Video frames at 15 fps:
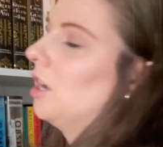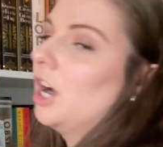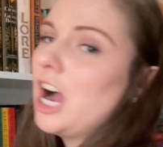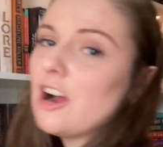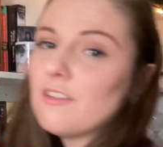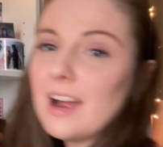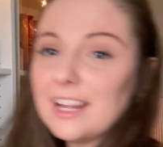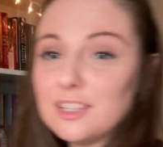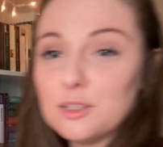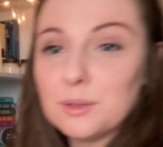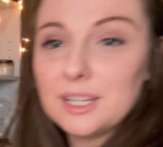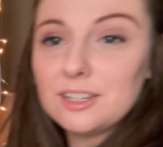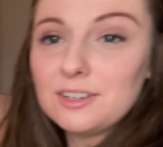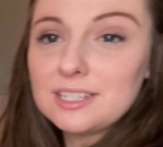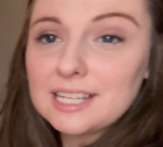All right, so
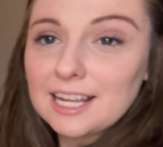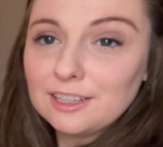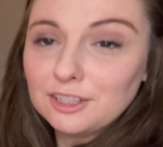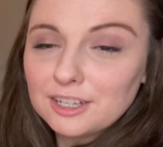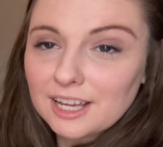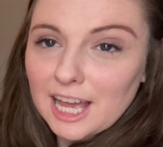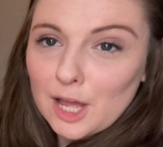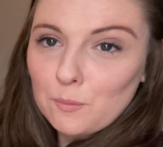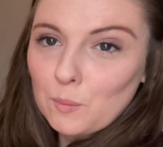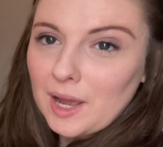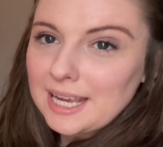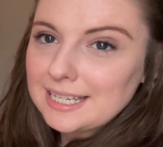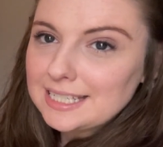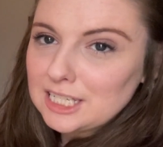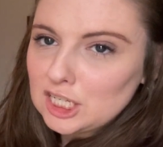here's a look at
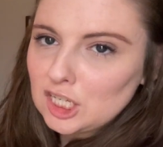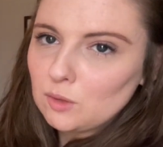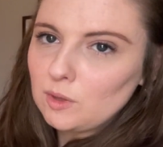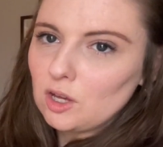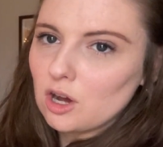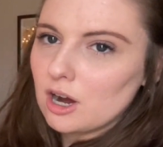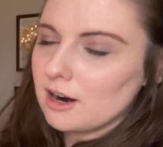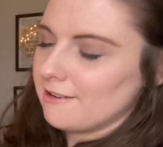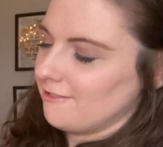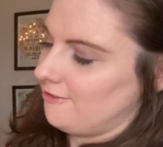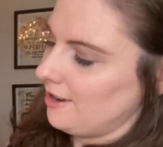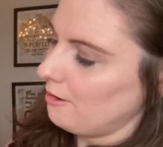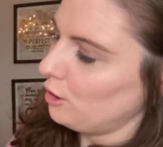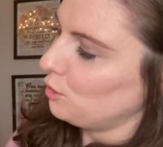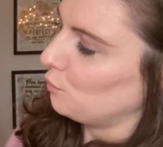my TBR,
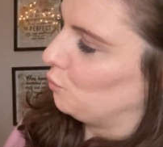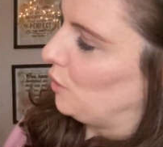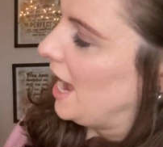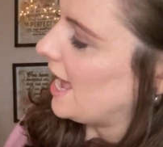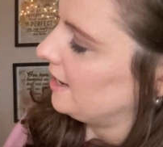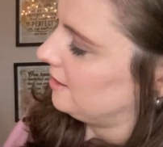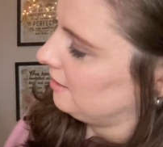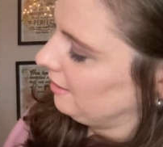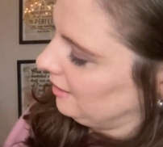very red